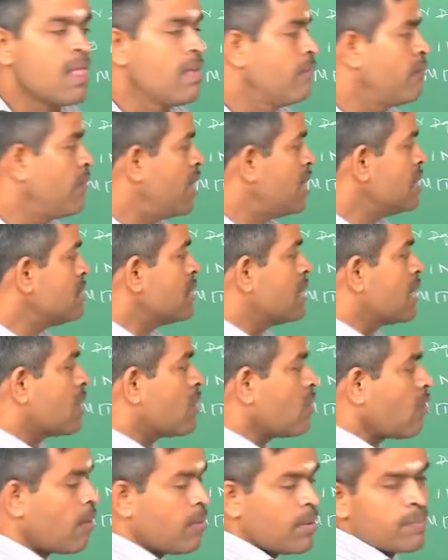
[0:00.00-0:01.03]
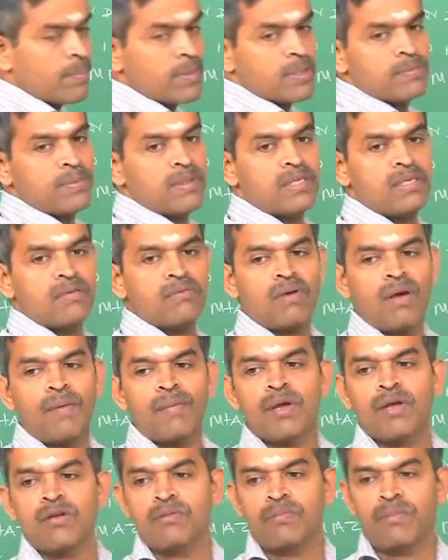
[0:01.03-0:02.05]
where is the economic perspective
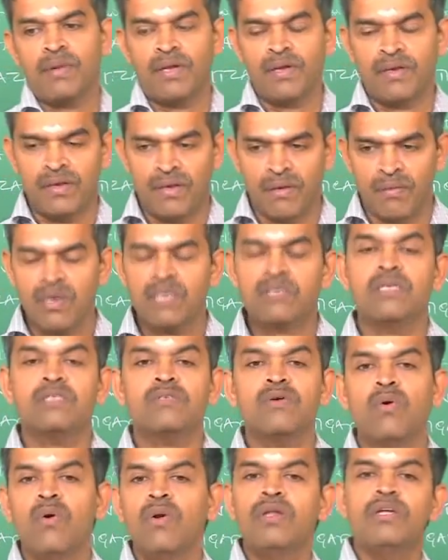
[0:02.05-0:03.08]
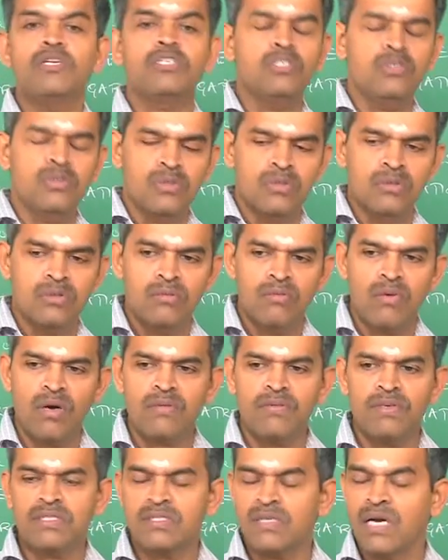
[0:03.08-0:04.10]
coming into play here because that is a whole issue
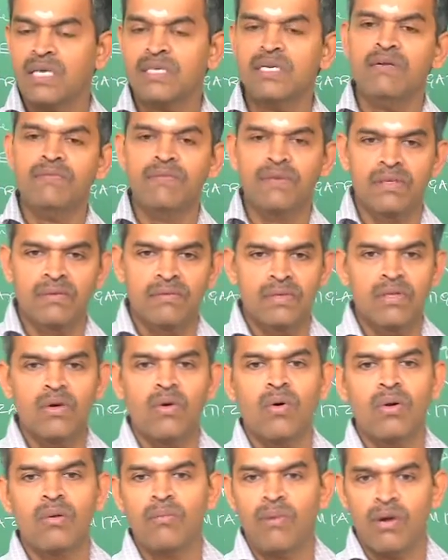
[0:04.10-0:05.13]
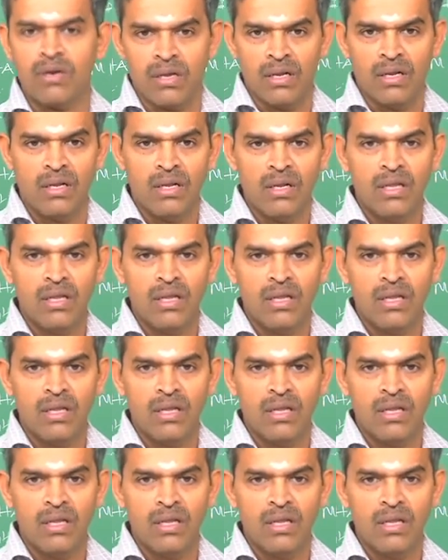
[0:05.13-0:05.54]
what we started with with the whole model.